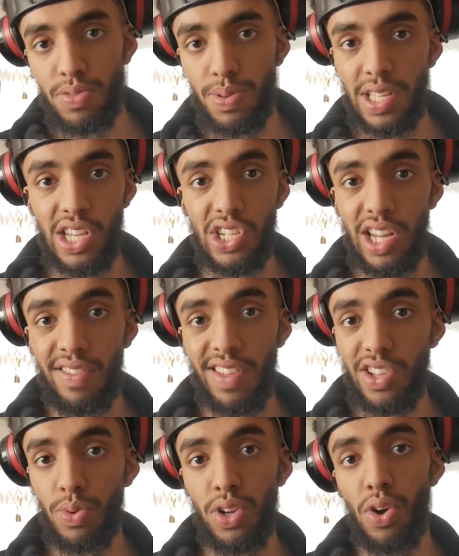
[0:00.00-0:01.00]
potentially, if
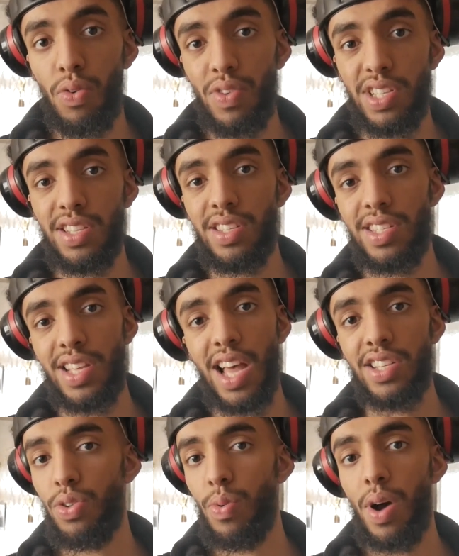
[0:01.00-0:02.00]
that's one of your reasons
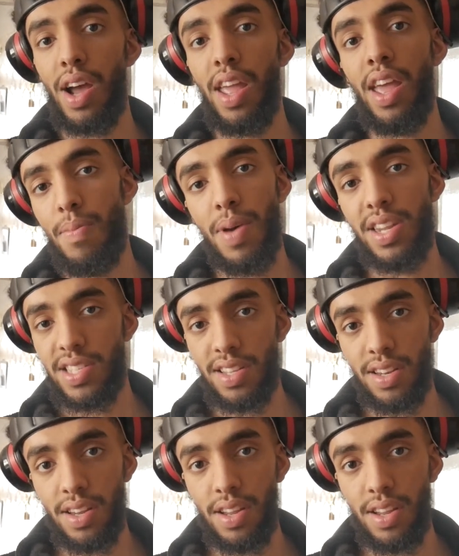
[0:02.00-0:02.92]
as to why medicine.